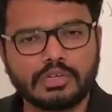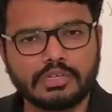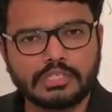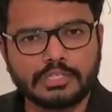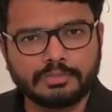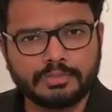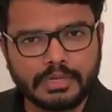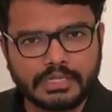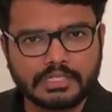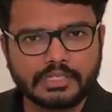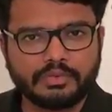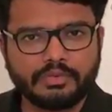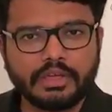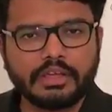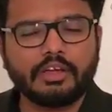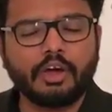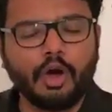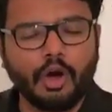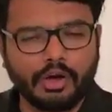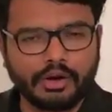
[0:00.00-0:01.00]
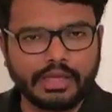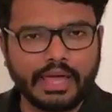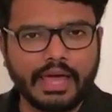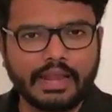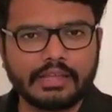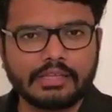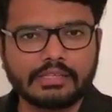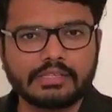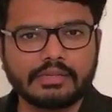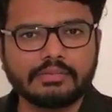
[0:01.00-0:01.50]
specific
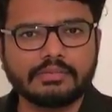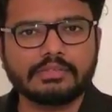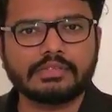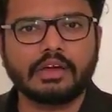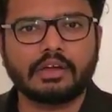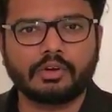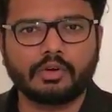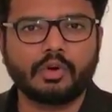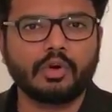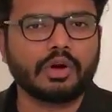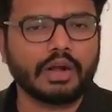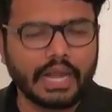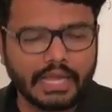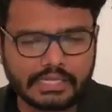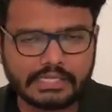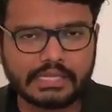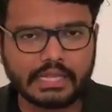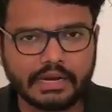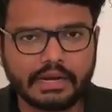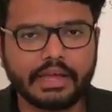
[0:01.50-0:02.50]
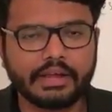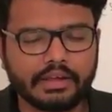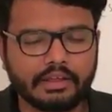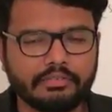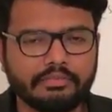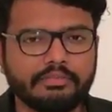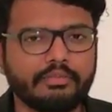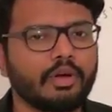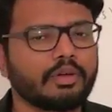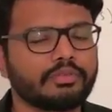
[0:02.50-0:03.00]
organisms are grown, like selenite F
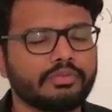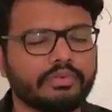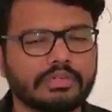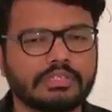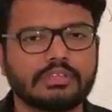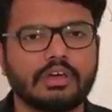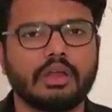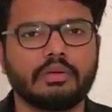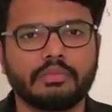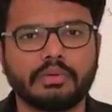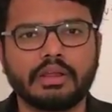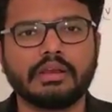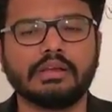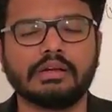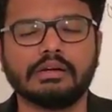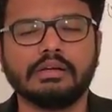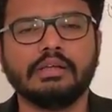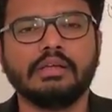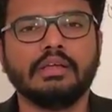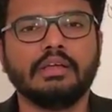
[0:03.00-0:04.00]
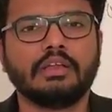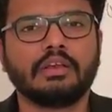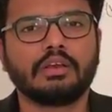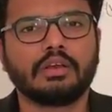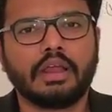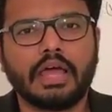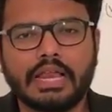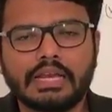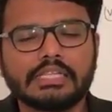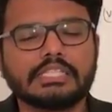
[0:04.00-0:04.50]
broth for salmonella,
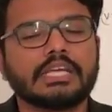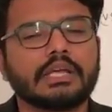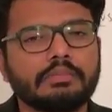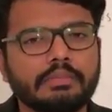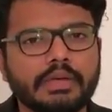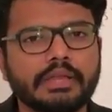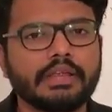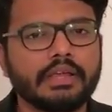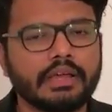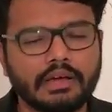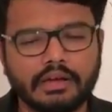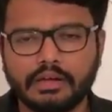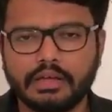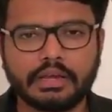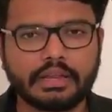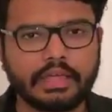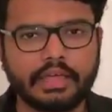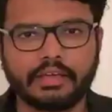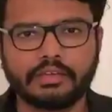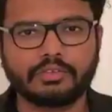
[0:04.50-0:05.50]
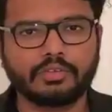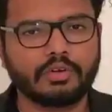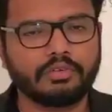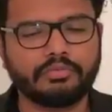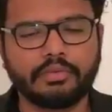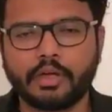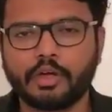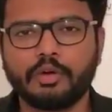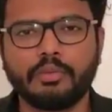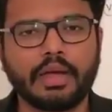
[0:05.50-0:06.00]
LJ media in case of
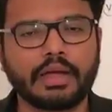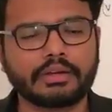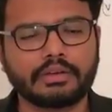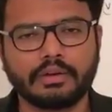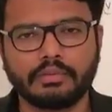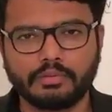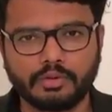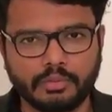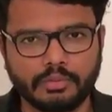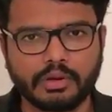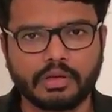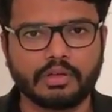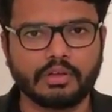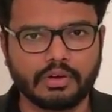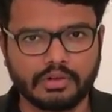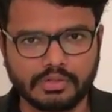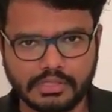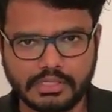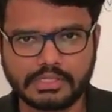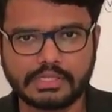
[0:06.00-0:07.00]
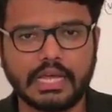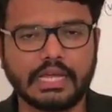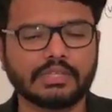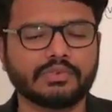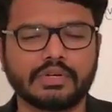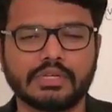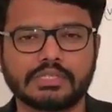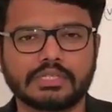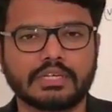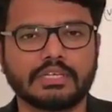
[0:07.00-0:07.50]
mycobacterium tuberculosis, as we
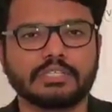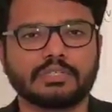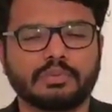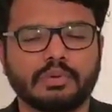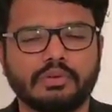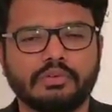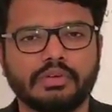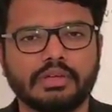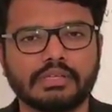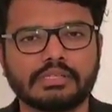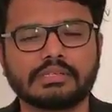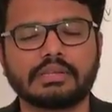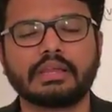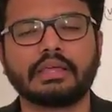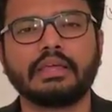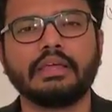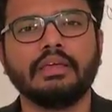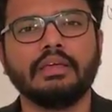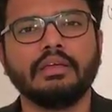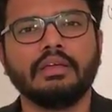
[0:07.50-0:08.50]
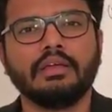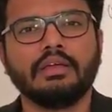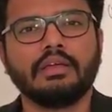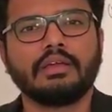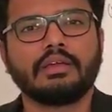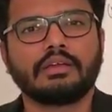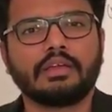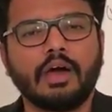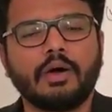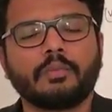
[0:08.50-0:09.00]
discussed previously.
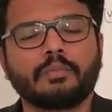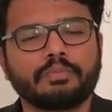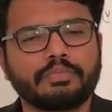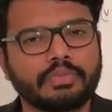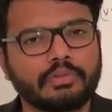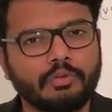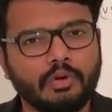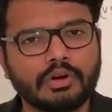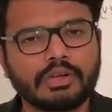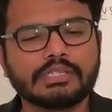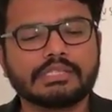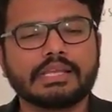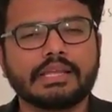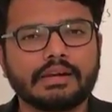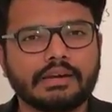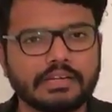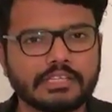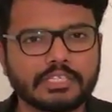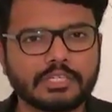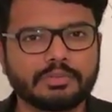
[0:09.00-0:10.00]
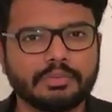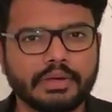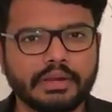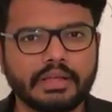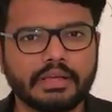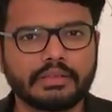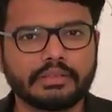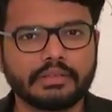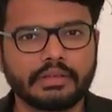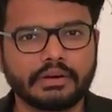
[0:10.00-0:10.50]
Now, what is enriched
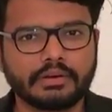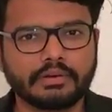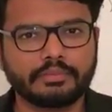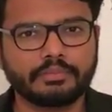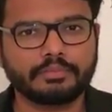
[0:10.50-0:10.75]
media then?